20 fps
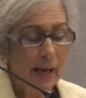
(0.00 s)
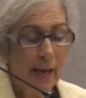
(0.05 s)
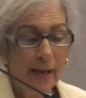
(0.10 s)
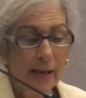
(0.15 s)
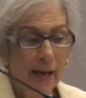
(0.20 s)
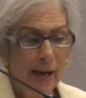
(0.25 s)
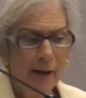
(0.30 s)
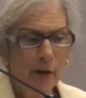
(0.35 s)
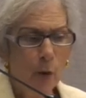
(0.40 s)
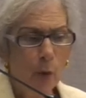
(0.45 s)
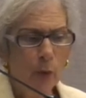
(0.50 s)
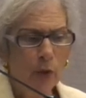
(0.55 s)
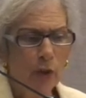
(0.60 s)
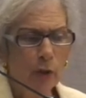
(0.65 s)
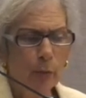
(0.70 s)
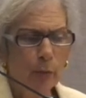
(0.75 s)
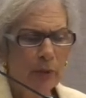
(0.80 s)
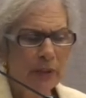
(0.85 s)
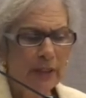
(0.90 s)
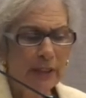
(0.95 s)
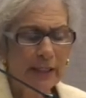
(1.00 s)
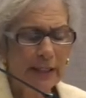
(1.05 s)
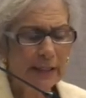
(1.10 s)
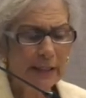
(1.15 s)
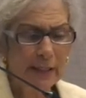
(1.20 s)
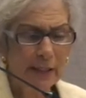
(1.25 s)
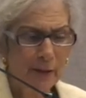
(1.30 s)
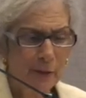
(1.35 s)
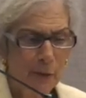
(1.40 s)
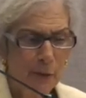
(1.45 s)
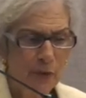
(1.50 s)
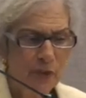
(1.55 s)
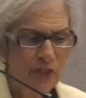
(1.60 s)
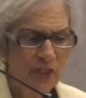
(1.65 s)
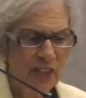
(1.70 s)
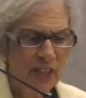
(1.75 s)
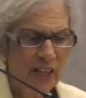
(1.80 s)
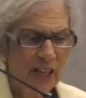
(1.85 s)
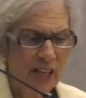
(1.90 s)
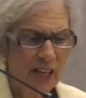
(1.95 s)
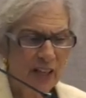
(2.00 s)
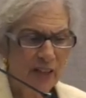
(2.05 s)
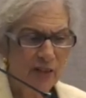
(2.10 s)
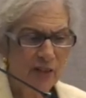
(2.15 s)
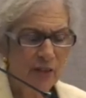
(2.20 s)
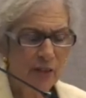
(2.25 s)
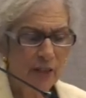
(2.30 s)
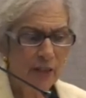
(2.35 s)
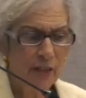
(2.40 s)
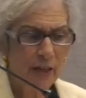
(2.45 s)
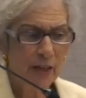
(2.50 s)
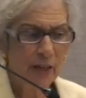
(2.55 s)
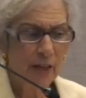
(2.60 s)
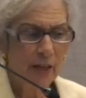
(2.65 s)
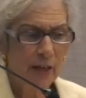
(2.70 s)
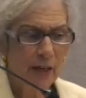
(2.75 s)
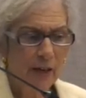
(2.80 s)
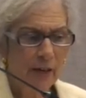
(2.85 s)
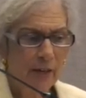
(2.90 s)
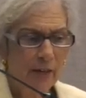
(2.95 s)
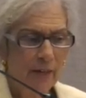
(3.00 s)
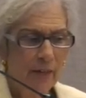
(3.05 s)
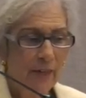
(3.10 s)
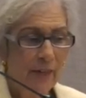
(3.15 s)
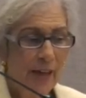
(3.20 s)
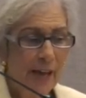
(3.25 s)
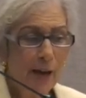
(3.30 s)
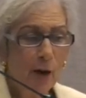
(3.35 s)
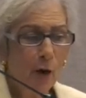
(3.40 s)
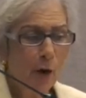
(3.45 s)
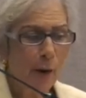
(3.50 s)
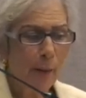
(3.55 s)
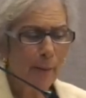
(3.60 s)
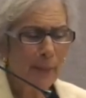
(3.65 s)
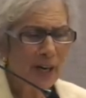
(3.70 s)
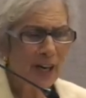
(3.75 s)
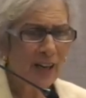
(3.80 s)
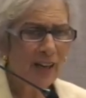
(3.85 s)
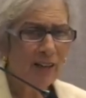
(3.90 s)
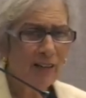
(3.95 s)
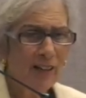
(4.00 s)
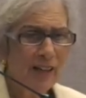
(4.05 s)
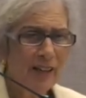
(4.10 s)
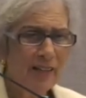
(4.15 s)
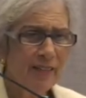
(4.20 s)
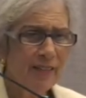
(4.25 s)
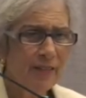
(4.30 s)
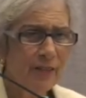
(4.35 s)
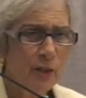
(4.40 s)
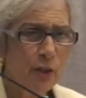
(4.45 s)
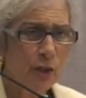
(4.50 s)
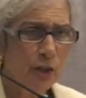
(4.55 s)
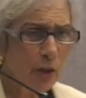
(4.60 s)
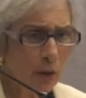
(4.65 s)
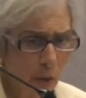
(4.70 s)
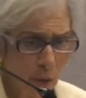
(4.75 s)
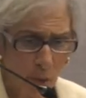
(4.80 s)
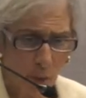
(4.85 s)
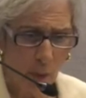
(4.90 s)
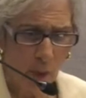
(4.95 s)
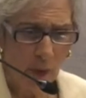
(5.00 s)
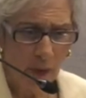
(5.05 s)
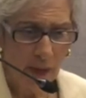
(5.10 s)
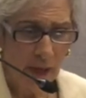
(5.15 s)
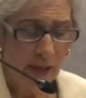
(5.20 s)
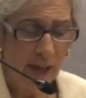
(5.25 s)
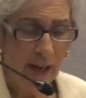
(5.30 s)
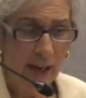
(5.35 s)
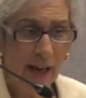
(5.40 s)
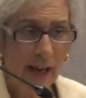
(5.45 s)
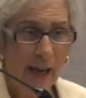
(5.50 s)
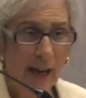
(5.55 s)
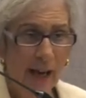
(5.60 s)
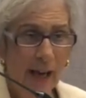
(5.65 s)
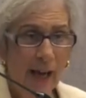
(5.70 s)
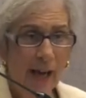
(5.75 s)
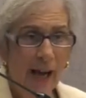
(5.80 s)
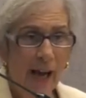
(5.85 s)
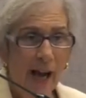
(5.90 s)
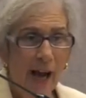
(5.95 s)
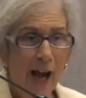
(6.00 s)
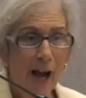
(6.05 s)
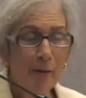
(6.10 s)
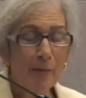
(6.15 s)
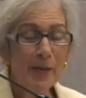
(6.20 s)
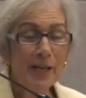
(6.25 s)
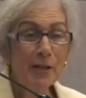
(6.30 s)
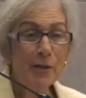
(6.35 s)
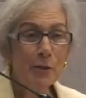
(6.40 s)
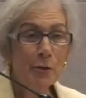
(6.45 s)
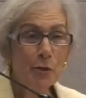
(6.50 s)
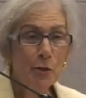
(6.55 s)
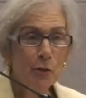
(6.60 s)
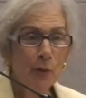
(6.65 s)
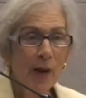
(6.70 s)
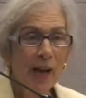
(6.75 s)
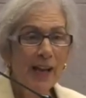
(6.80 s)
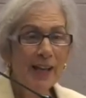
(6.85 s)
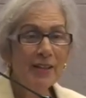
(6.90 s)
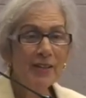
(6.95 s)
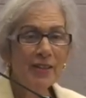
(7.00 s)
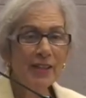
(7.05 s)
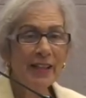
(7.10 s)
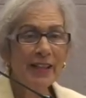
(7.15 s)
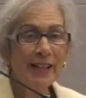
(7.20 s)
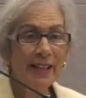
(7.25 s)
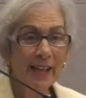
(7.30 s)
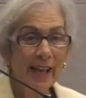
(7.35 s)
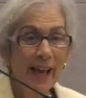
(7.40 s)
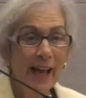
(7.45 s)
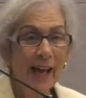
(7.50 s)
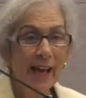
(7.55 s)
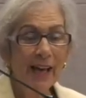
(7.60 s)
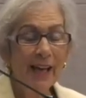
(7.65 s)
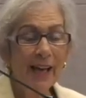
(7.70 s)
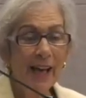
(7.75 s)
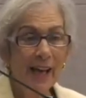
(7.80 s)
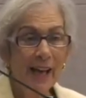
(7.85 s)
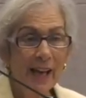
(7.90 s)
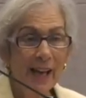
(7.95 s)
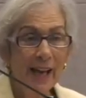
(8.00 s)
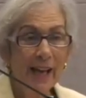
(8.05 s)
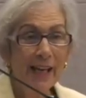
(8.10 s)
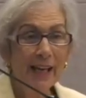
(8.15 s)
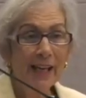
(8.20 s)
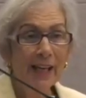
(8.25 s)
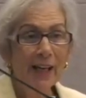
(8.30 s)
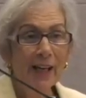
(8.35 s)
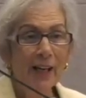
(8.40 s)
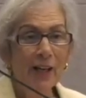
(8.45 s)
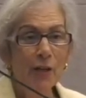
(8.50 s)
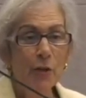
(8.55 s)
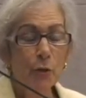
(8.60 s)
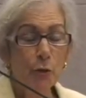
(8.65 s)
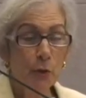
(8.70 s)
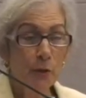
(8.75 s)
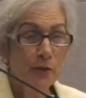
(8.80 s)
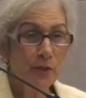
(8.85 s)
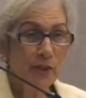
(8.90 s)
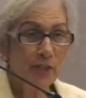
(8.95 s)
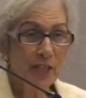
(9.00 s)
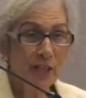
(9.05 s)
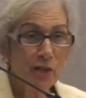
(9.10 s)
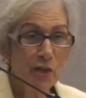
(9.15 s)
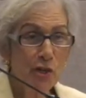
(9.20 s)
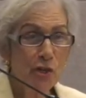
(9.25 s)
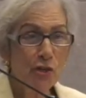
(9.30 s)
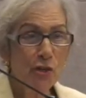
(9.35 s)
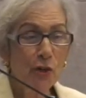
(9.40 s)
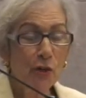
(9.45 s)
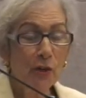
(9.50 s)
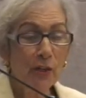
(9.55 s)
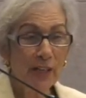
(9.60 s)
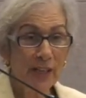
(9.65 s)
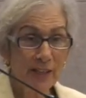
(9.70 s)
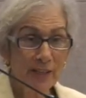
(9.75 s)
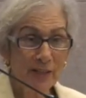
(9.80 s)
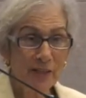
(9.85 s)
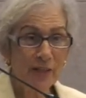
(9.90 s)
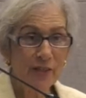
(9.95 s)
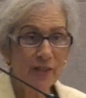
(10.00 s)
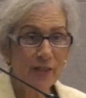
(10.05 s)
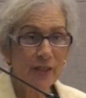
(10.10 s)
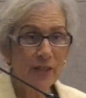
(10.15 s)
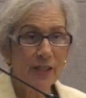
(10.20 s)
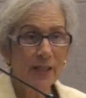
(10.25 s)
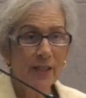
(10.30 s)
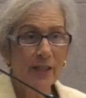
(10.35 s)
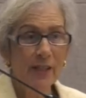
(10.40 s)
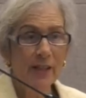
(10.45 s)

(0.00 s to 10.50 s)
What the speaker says: and I don't completely understand, they are a monolith too. I mean, trying to get a traditionalist